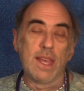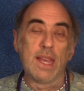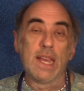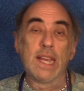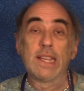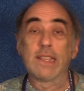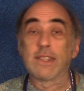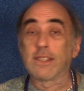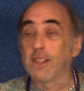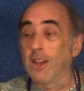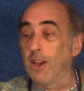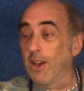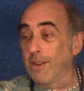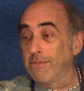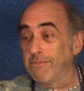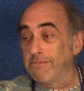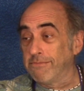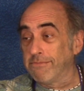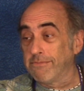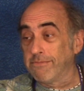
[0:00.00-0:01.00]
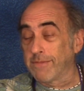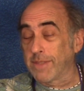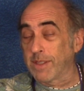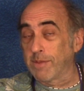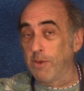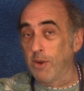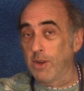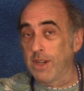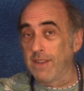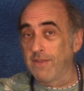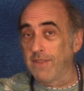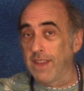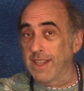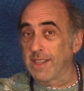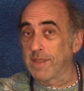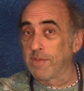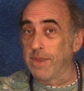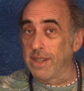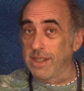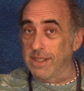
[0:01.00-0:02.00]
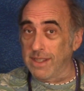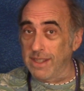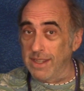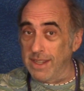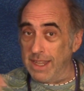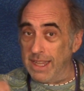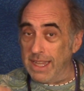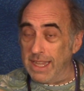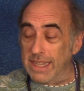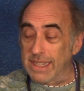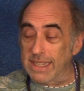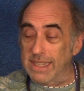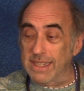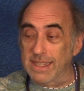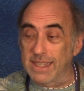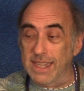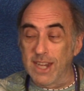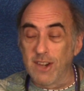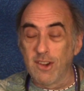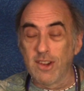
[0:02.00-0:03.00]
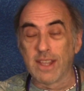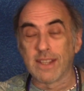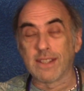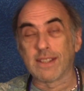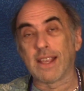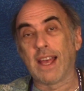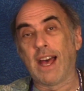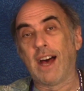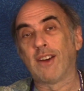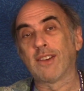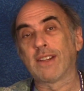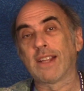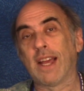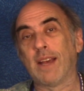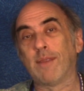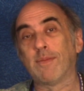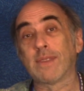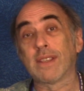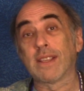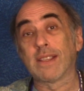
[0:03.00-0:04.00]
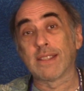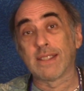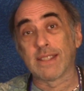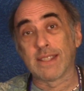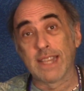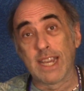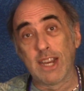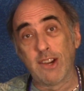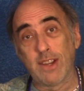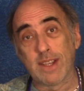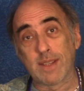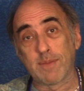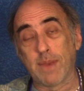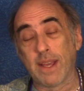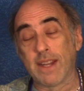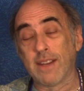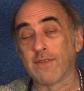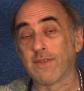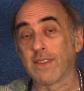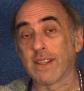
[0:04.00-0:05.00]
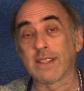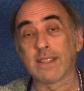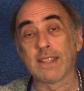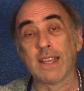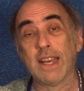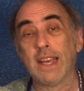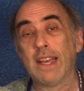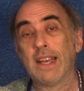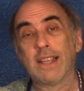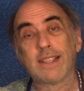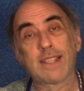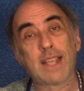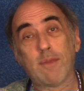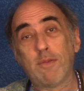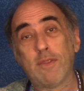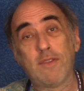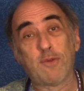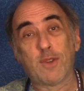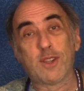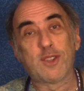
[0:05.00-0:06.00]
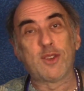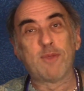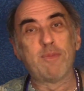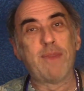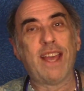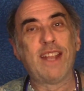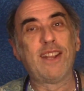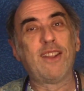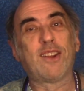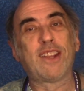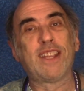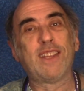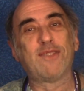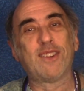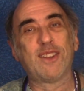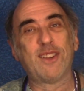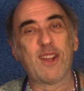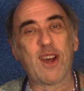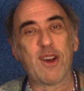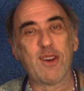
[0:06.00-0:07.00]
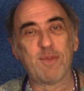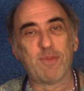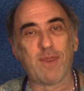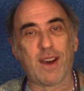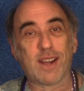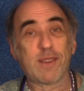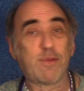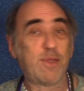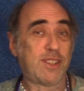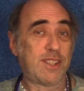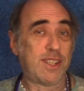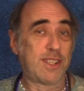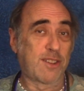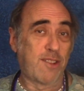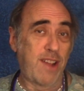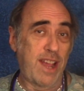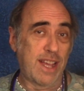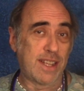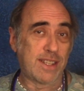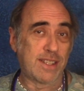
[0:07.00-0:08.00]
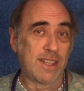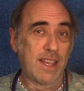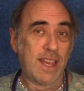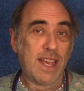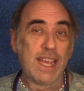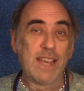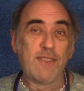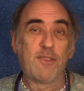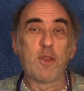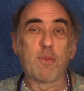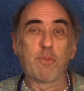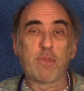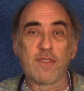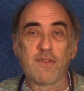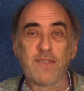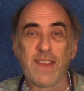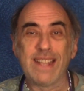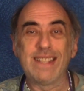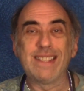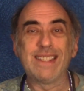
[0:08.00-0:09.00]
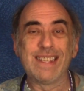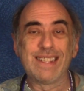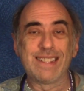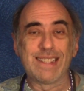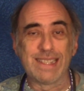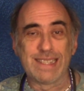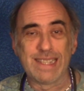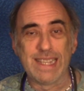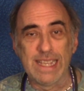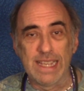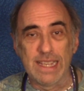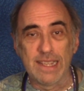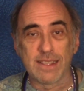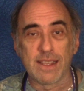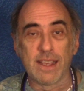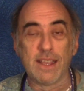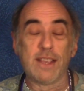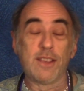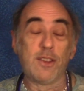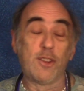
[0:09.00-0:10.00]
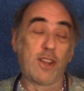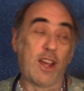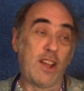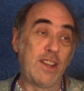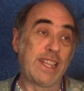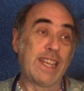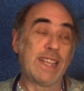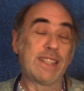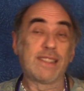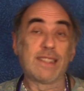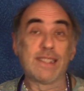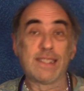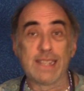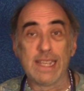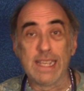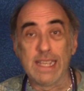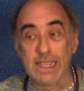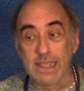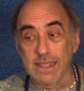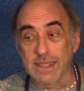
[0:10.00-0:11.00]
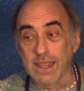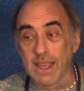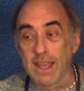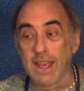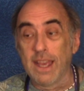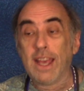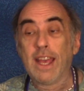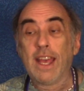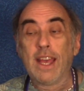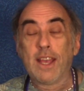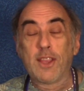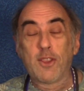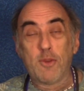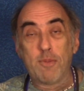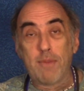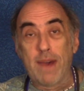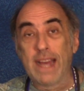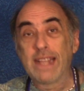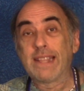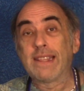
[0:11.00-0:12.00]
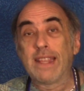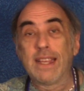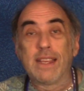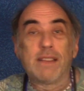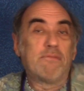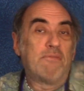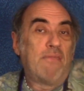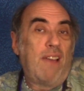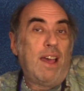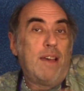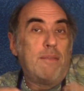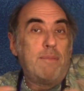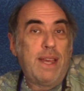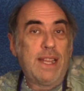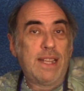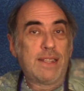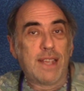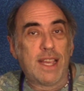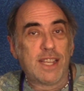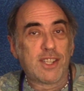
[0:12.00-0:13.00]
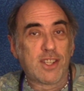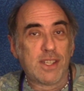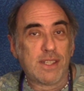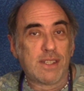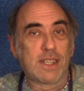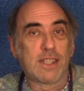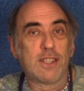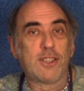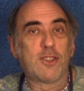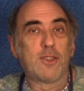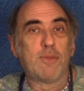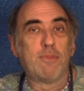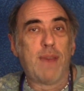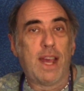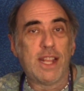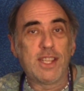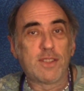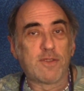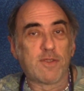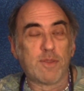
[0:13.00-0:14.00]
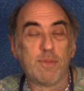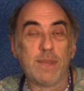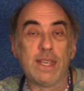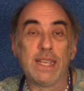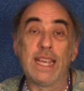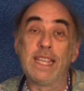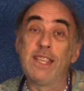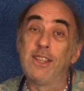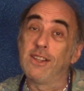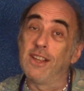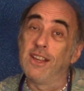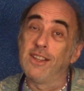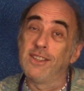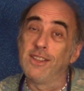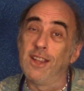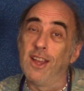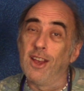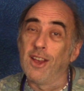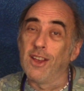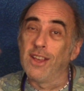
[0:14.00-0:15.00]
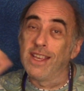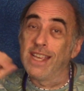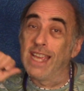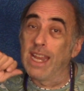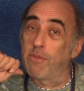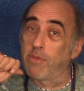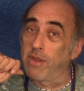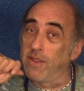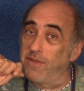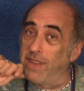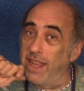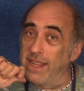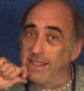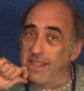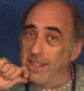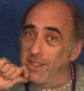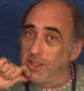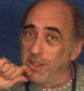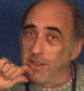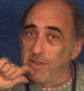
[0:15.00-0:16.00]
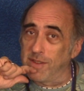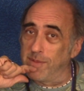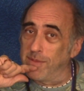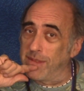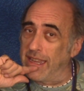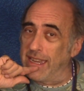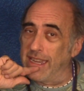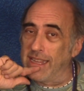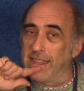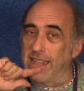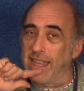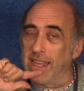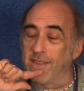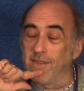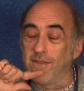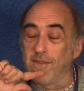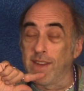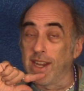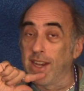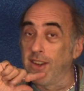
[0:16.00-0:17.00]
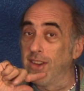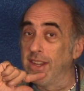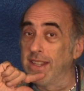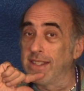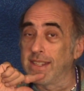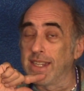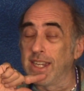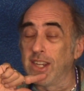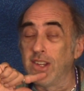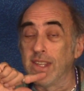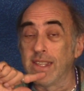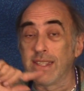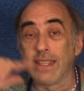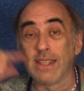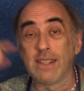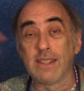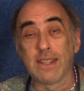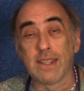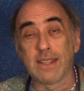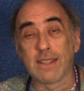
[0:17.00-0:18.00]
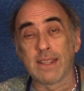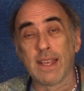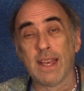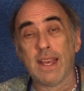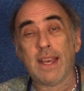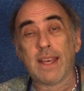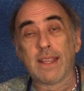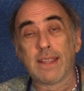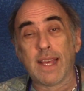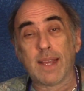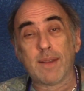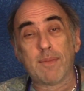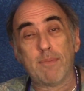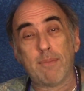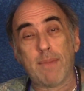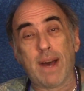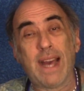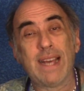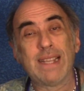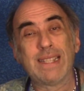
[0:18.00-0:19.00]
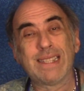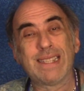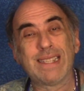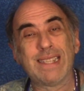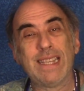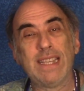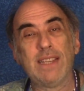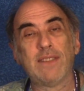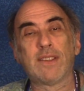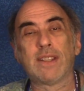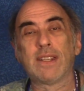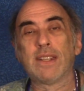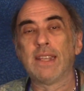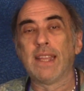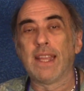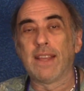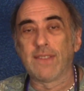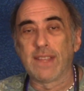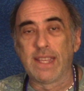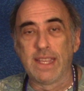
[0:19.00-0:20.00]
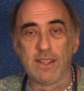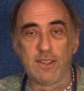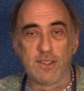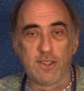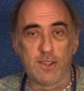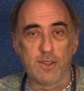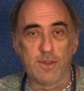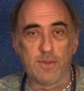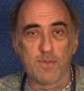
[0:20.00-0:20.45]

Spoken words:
So, small investment, serious outcomes, serious benefits, some of which you may not even know about, which is great. If you're preventing disease, you don't get disease. You might think, meditation didn't do much for me, and you don't know. It prevented you from getting that very serious illness that might even have killed you.